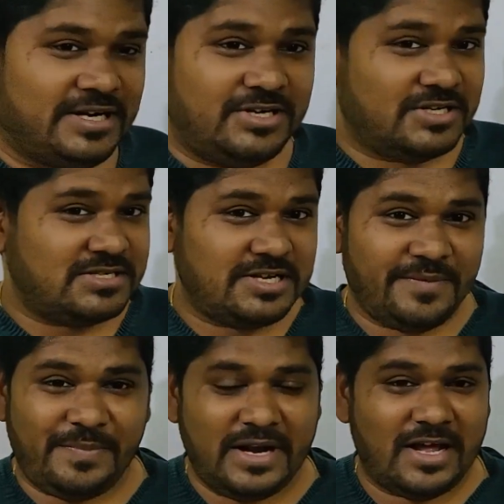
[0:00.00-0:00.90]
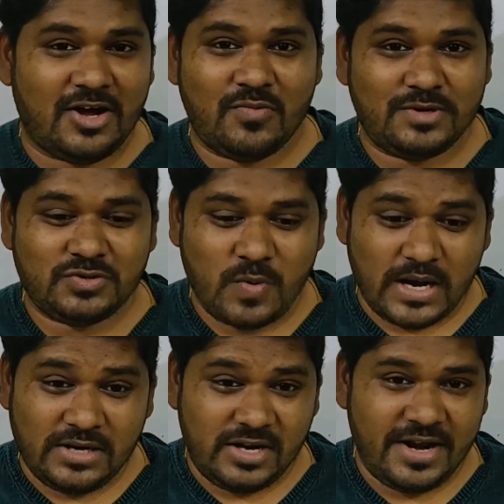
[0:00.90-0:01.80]
it doesn't depend how much
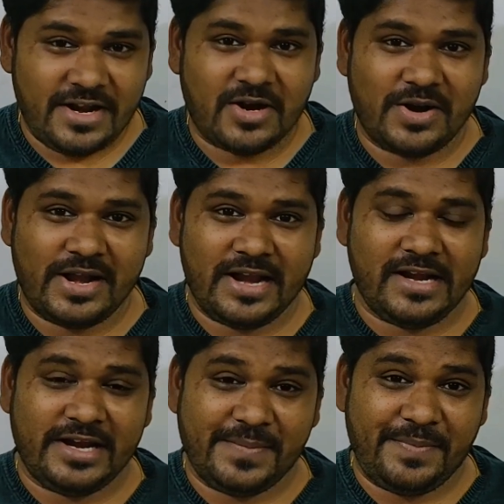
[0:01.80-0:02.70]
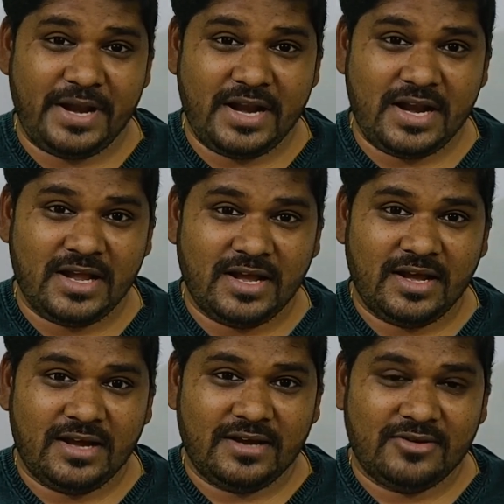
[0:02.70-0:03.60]
water it contains, it depends
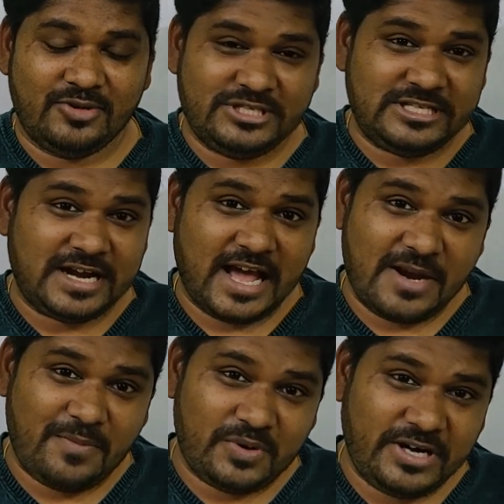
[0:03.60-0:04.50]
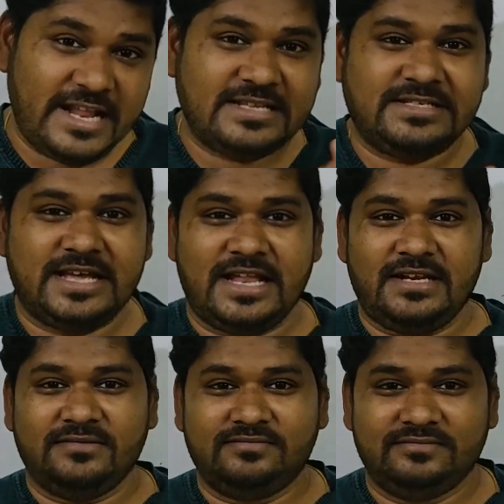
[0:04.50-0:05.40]
which is at higher
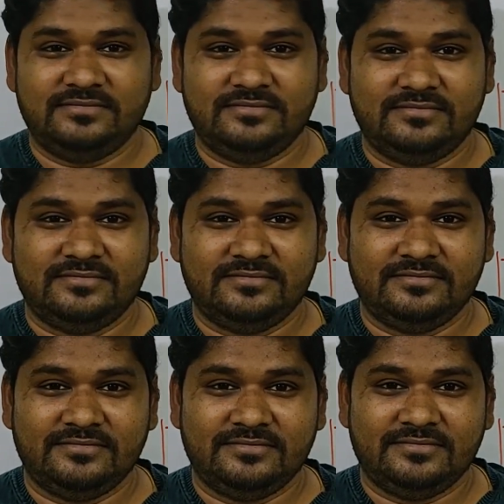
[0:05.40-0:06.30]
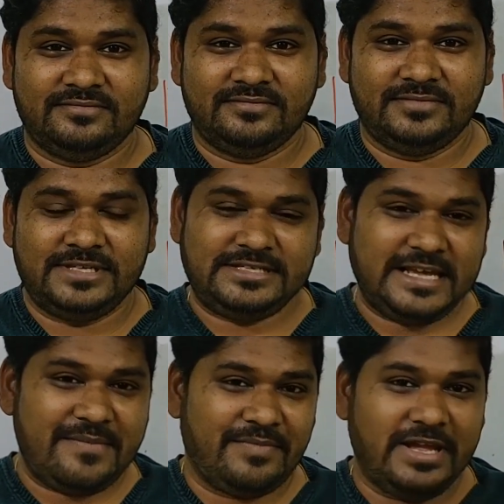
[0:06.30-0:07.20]
potential. The
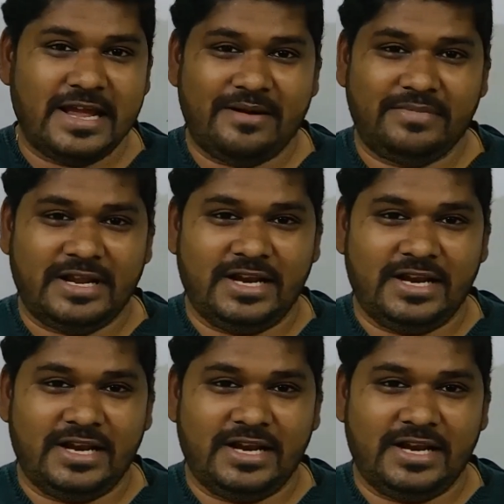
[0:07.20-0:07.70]
same thing I am